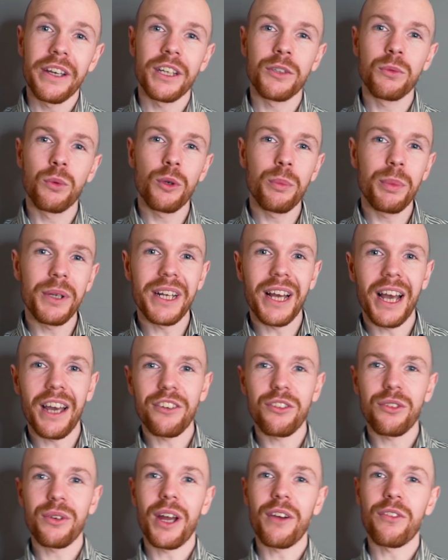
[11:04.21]
it would be
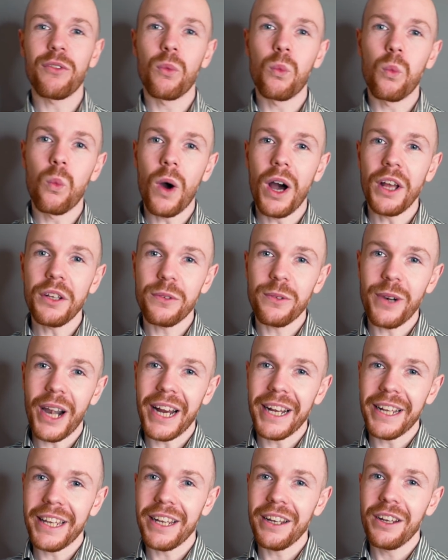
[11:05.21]
nice to have one
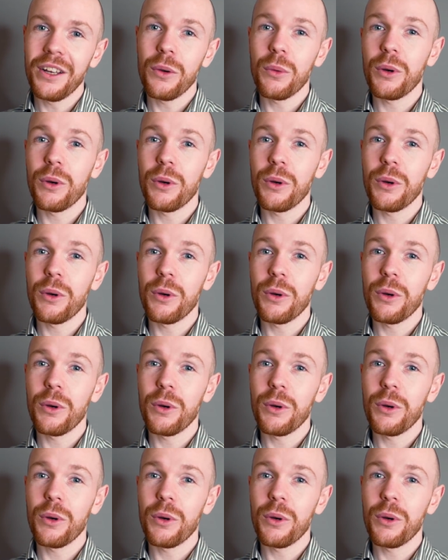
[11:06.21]
ranking